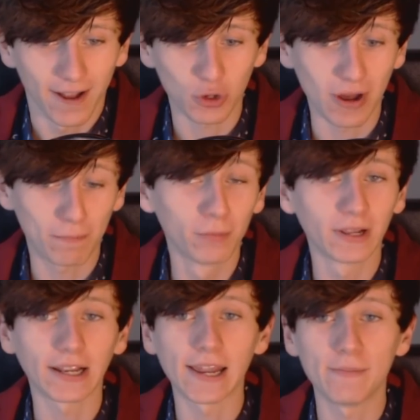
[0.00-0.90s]
So I
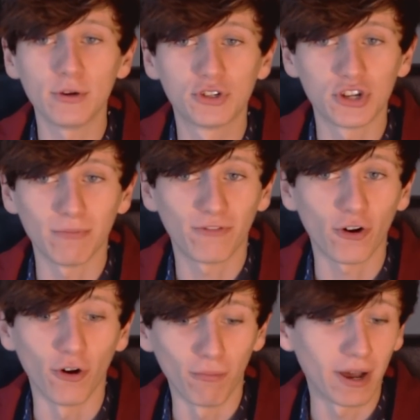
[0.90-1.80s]
publicly muted him
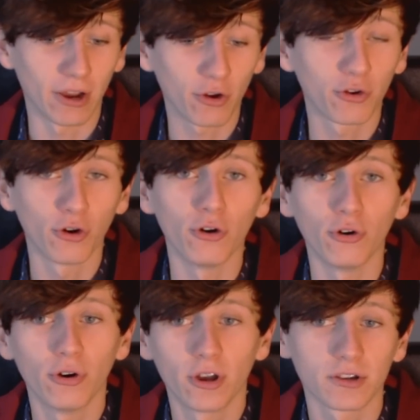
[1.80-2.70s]
for Mang
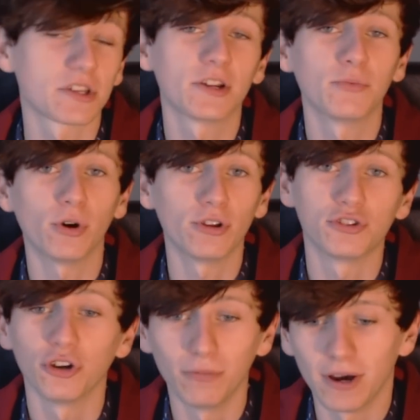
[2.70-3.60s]
No, because I didn't want to
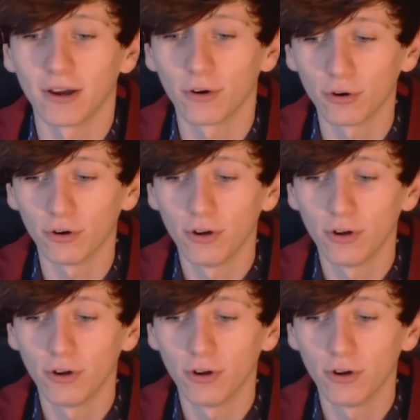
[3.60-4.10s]
join Mango.